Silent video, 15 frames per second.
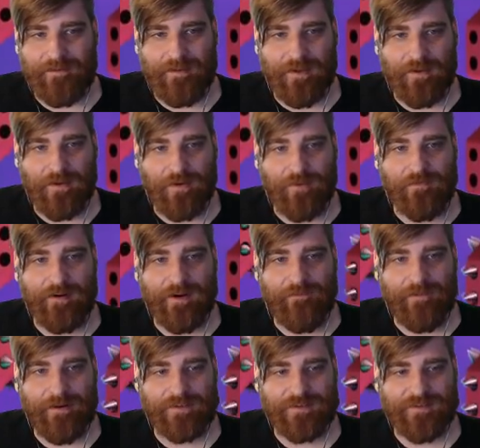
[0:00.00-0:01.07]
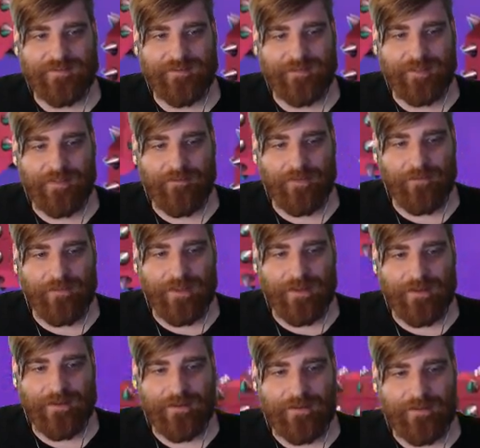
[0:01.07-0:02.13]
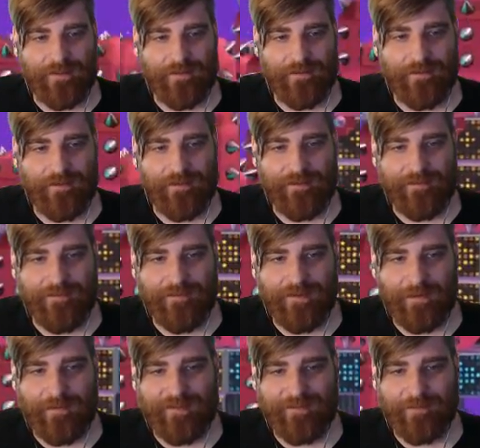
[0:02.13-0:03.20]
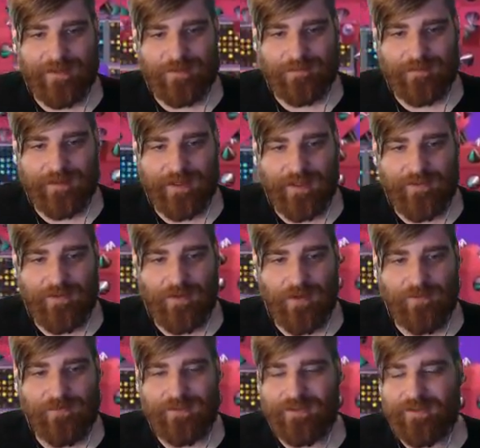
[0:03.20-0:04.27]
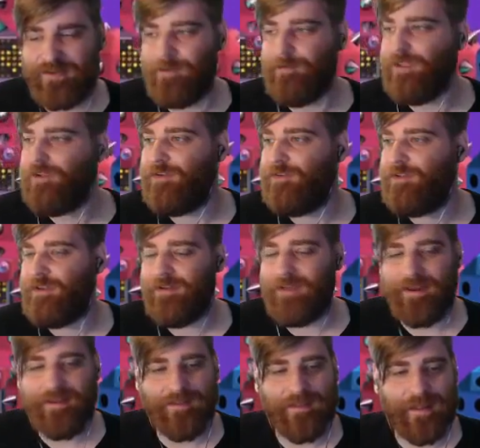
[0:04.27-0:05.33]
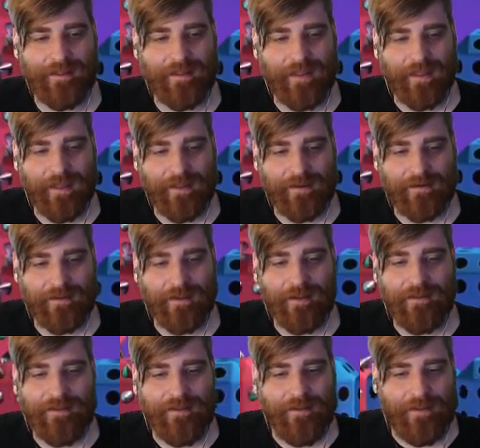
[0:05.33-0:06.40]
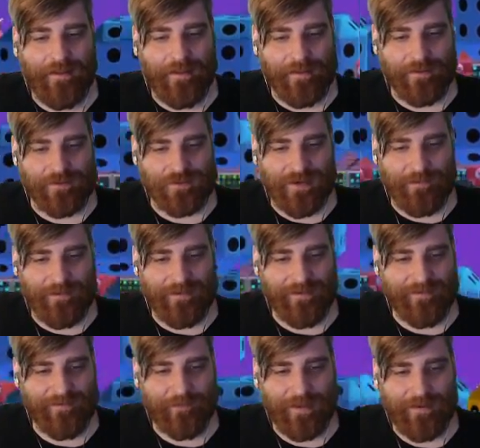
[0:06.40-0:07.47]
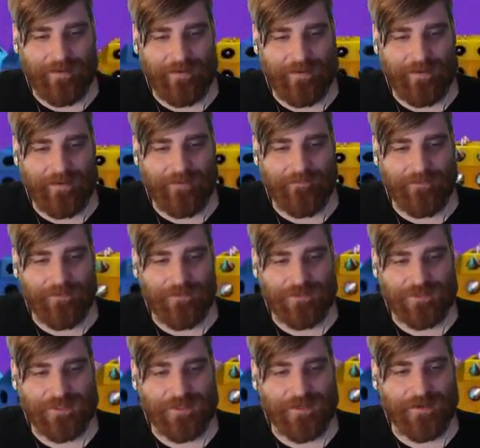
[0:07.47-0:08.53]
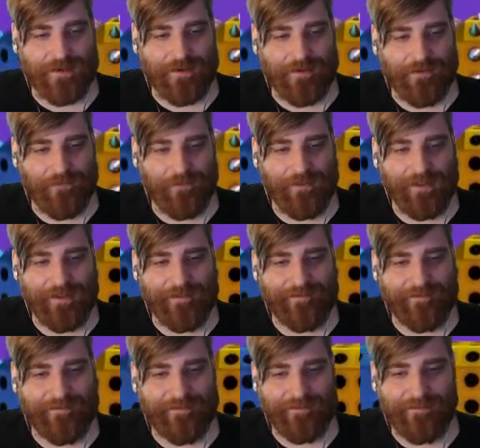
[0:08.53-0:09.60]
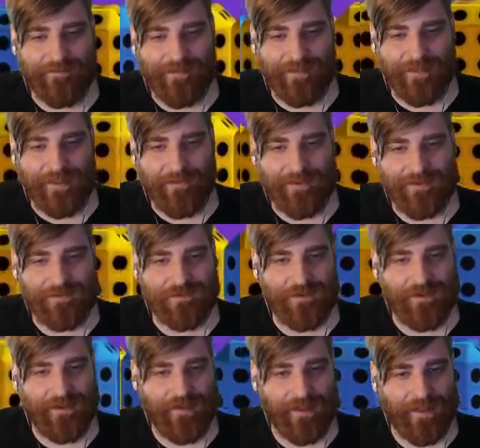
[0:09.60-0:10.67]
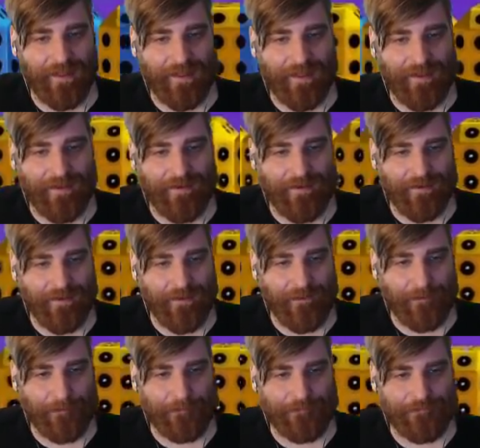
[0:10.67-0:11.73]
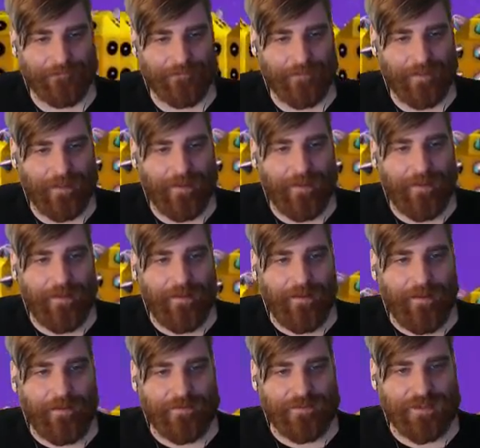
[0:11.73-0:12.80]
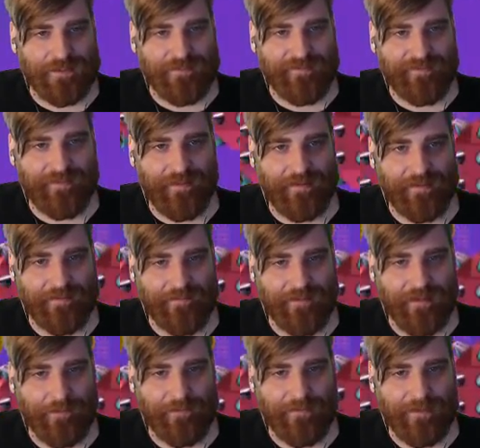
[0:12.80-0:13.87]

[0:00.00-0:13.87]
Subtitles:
Taco, if you're ever interested in Level of the Week, if you type !LOTW, you'll get a link, and you can try participating in future weeks. There's a different theme each week, and judges select the top